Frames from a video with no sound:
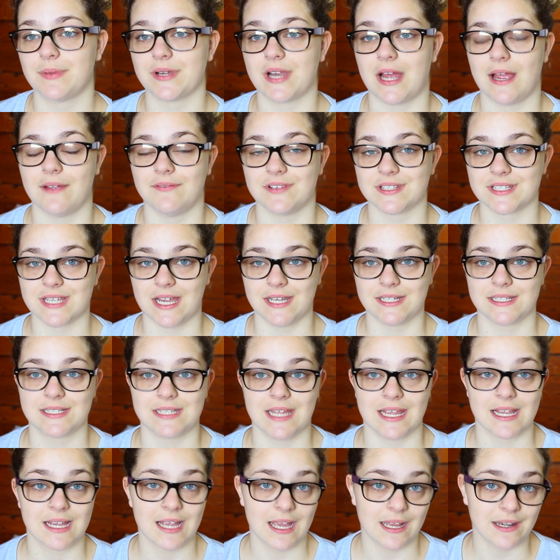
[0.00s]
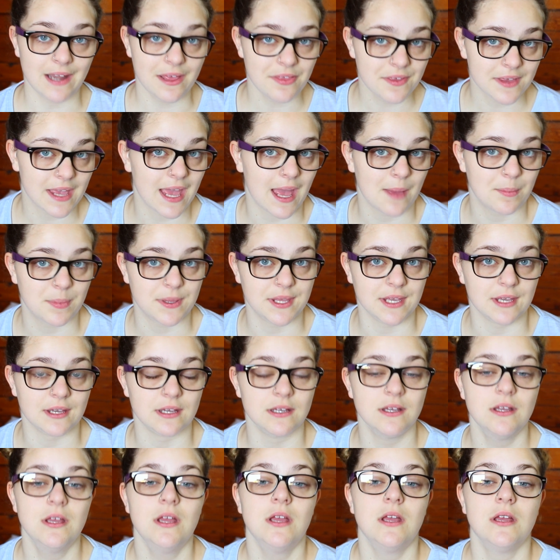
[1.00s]
but I've decided to take another gap
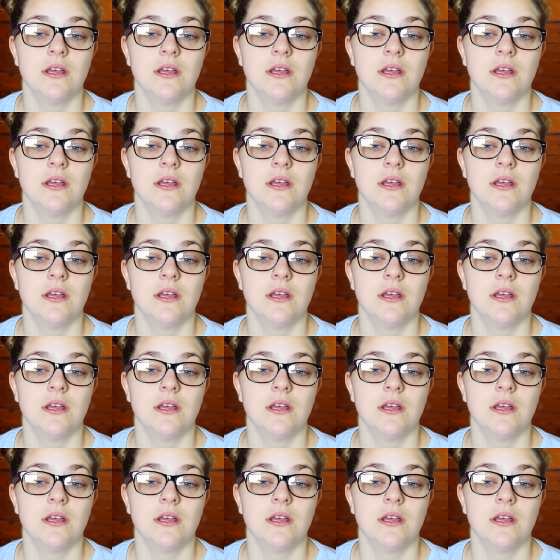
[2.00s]
year